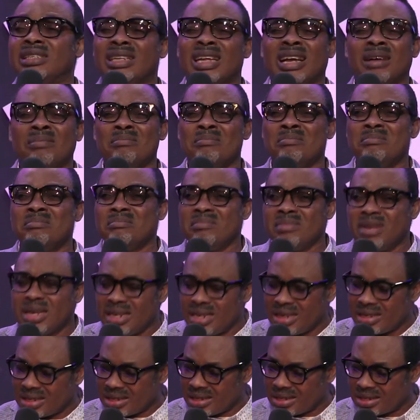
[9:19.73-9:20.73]
There are many
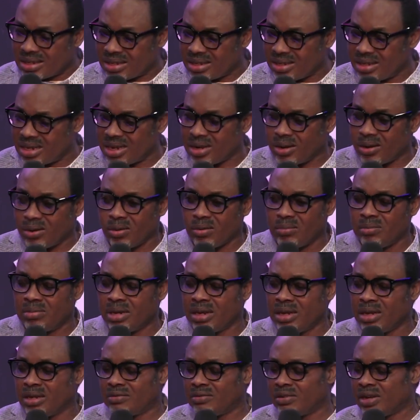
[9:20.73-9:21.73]
60 year old
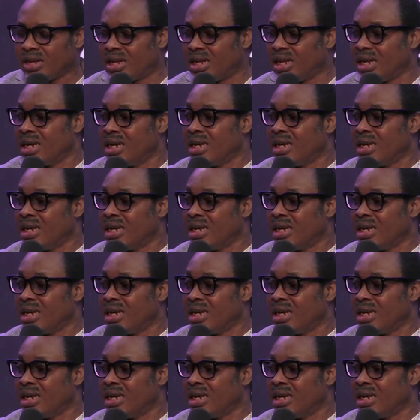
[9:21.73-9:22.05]
believers